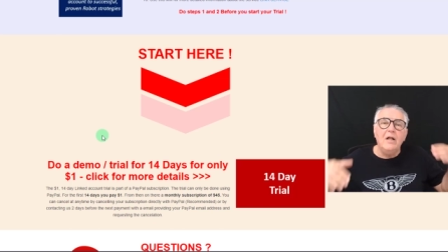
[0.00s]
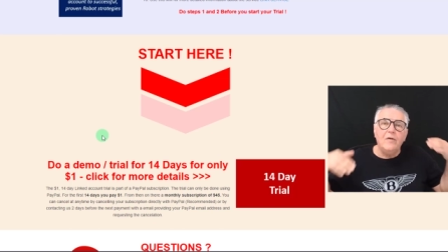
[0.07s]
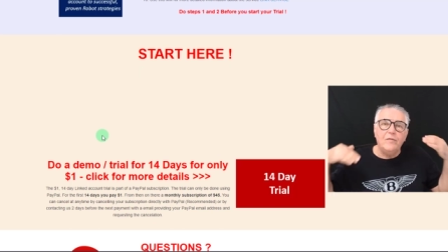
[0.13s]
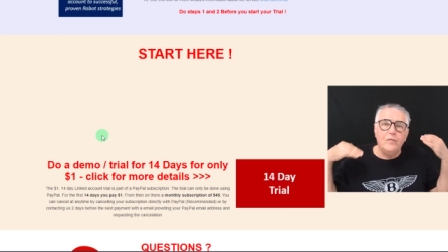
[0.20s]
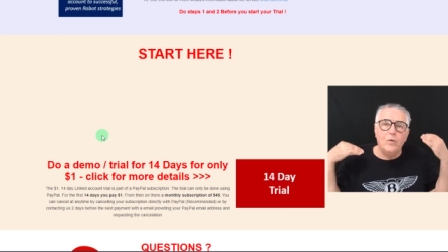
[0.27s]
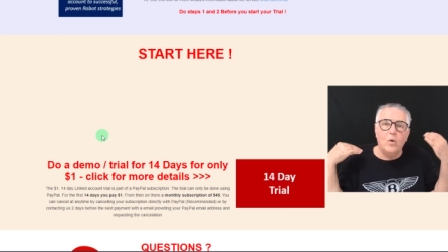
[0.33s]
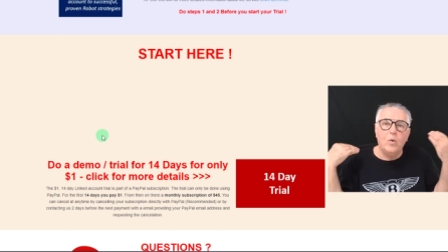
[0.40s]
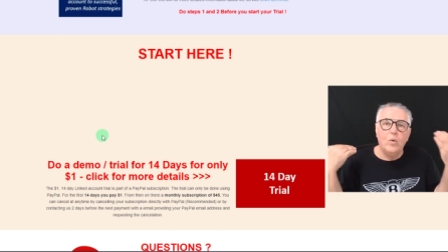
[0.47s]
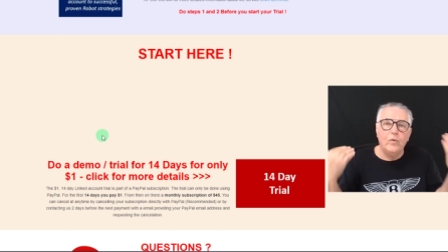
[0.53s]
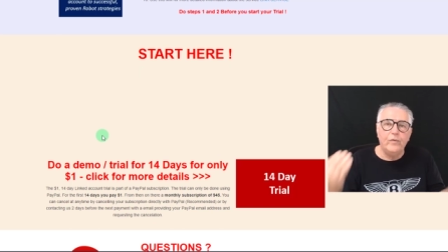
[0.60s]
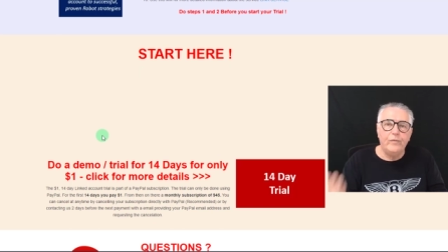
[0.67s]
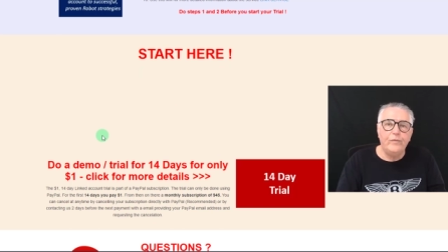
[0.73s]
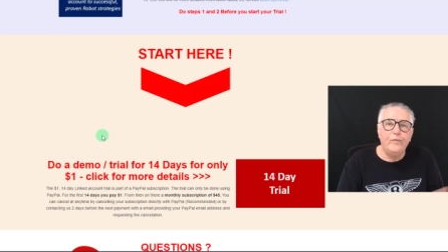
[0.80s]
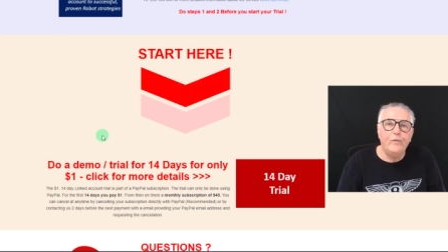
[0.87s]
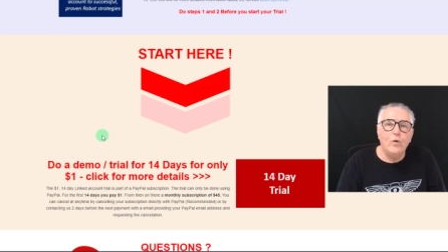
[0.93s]
for
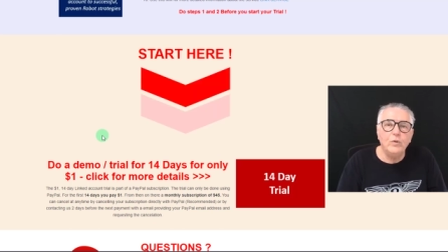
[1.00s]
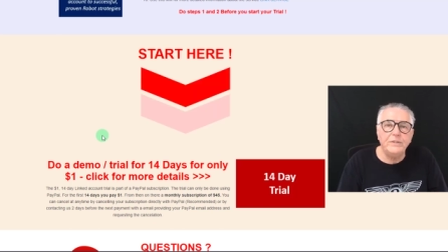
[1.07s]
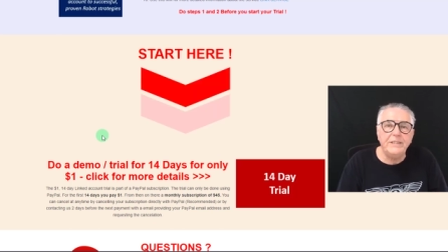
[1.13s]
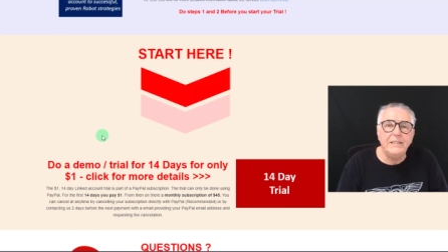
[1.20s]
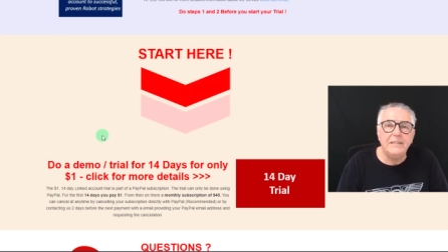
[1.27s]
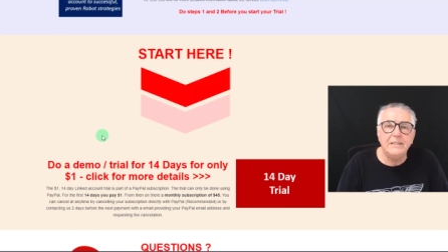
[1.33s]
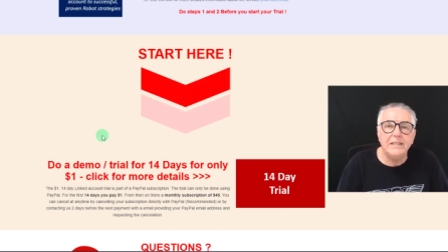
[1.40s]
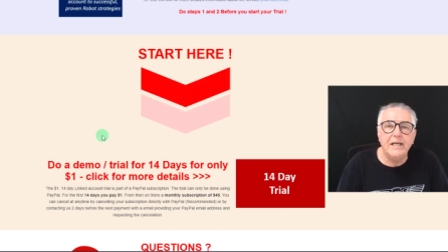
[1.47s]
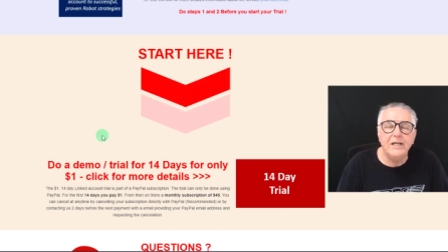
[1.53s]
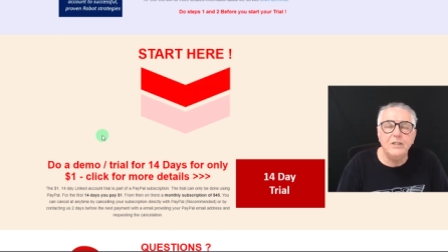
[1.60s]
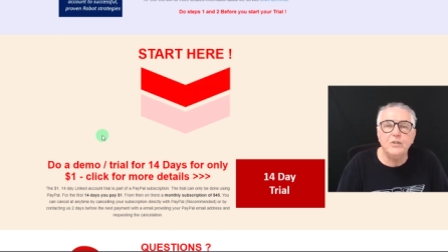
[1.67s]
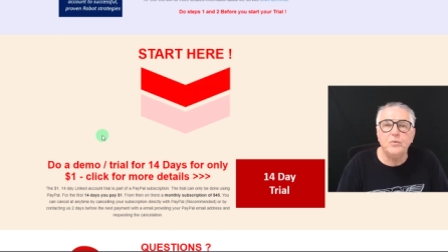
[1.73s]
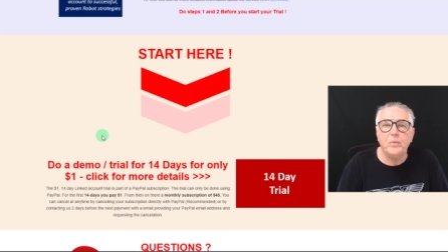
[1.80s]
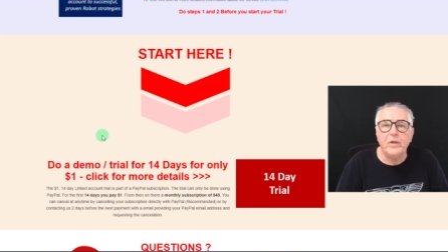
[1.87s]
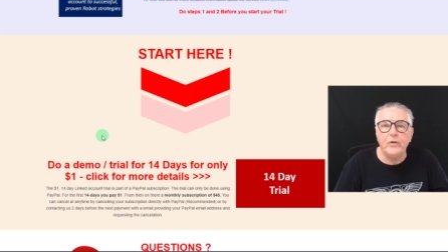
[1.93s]
14
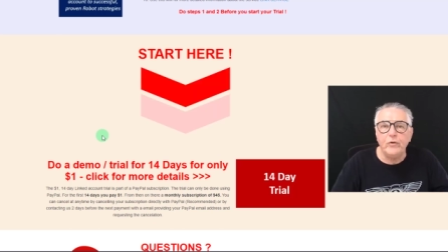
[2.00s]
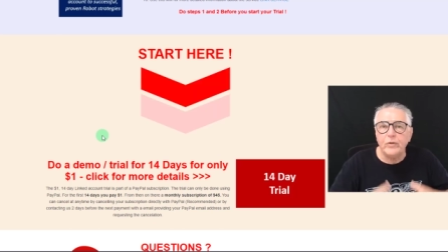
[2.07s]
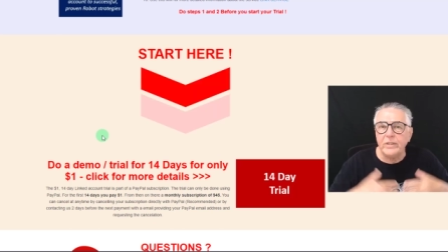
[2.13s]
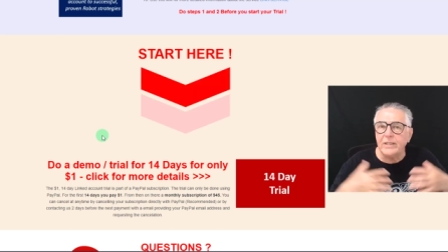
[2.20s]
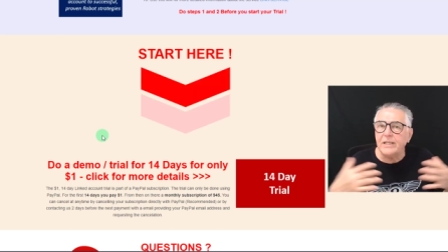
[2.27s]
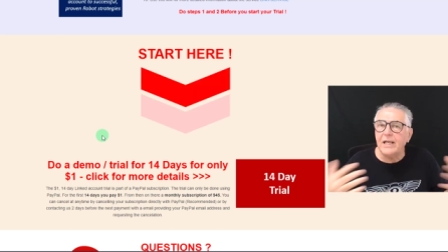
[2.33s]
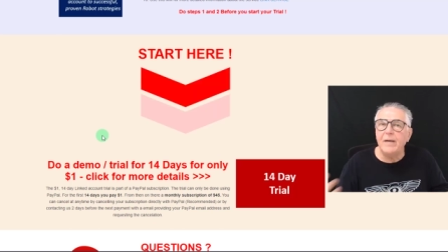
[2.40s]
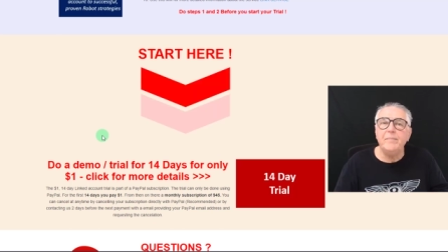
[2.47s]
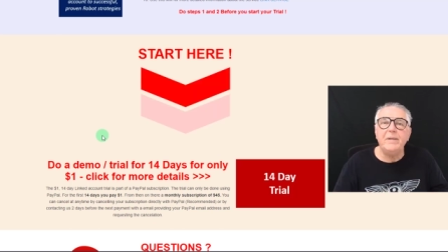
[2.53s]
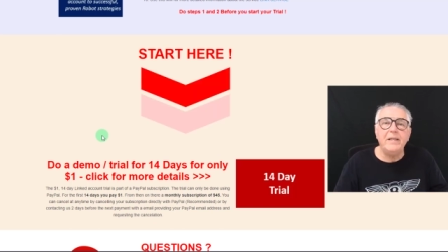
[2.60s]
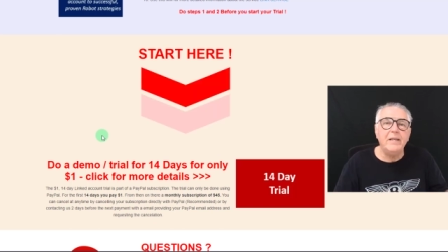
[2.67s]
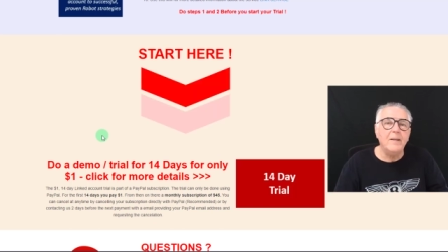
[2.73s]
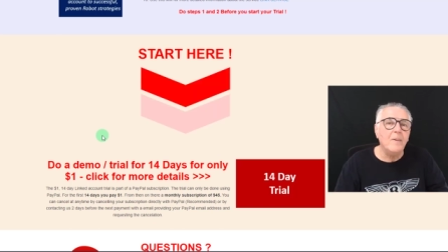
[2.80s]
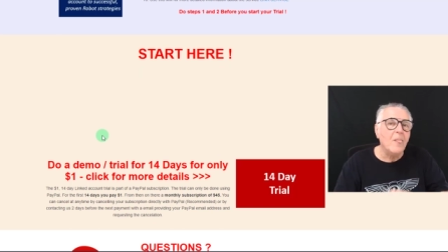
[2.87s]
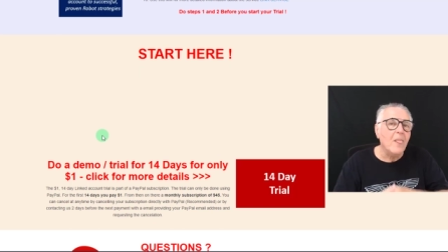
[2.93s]
days where you can come
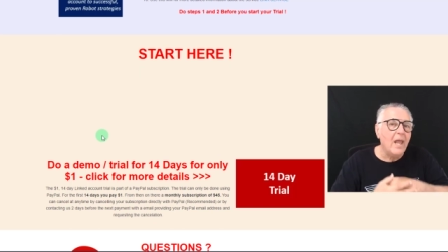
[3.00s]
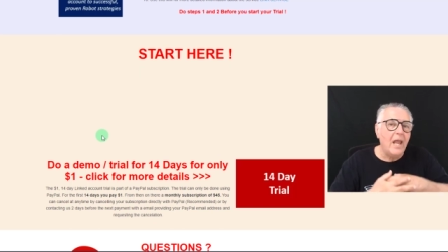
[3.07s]
in